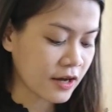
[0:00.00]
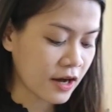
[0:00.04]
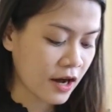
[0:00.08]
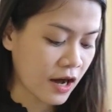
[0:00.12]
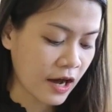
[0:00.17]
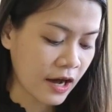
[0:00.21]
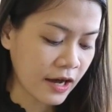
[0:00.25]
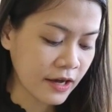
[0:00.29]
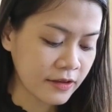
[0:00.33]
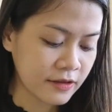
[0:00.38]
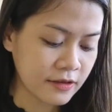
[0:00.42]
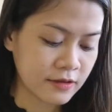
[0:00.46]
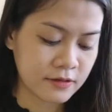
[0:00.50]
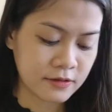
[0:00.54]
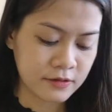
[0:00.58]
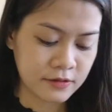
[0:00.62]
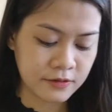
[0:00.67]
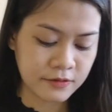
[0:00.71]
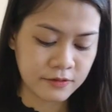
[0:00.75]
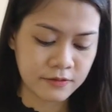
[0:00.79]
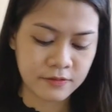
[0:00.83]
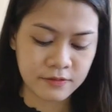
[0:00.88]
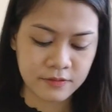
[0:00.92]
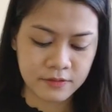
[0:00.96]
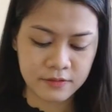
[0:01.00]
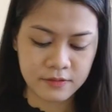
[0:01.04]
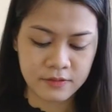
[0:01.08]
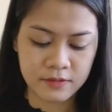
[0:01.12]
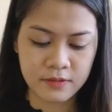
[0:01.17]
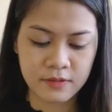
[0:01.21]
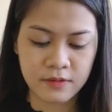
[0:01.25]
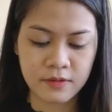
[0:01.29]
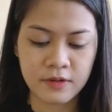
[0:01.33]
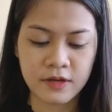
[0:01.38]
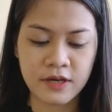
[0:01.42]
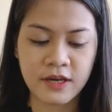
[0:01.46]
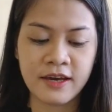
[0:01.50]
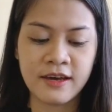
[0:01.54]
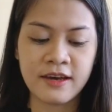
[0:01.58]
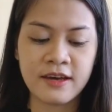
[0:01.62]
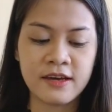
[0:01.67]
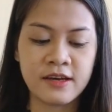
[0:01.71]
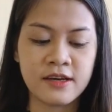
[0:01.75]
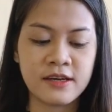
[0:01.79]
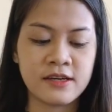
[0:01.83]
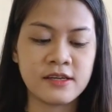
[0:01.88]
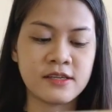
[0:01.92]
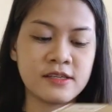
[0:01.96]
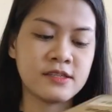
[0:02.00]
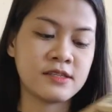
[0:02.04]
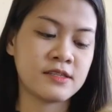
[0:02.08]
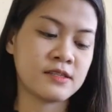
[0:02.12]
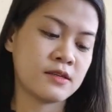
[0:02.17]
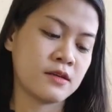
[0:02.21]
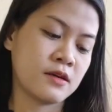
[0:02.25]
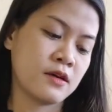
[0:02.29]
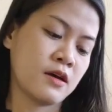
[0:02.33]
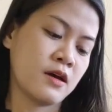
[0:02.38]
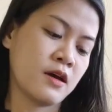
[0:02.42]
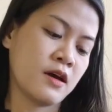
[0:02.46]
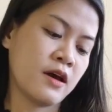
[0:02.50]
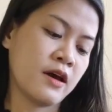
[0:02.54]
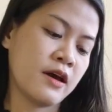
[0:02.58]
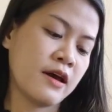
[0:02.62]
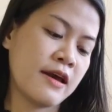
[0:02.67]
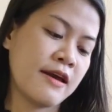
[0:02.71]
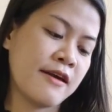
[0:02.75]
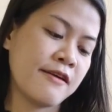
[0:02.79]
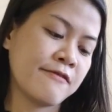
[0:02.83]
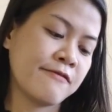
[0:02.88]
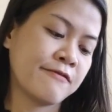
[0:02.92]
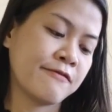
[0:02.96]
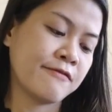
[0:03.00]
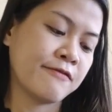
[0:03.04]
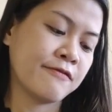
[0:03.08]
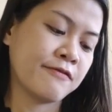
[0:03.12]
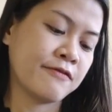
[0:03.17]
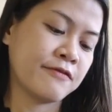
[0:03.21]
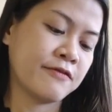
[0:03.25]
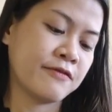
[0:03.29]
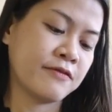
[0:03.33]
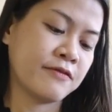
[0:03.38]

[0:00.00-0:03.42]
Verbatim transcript: got is if